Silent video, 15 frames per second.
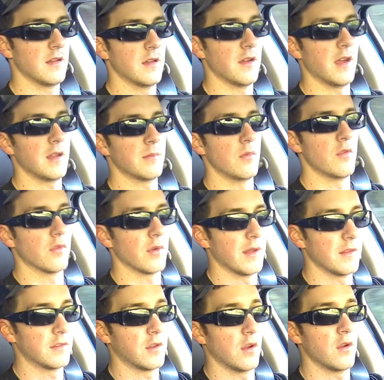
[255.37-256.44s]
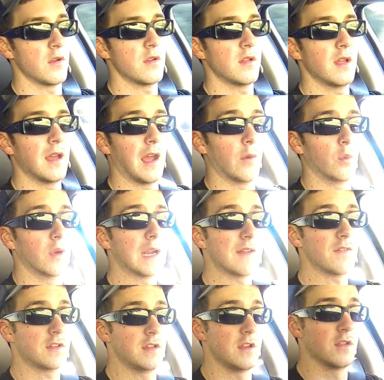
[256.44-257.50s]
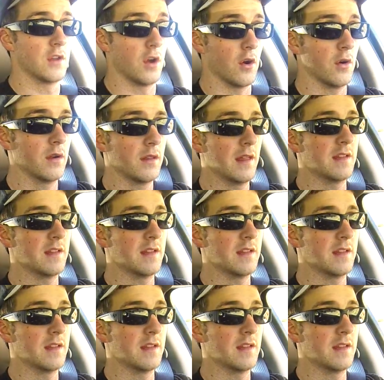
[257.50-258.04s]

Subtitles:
Alright, moving around the turn. I will give it to you though,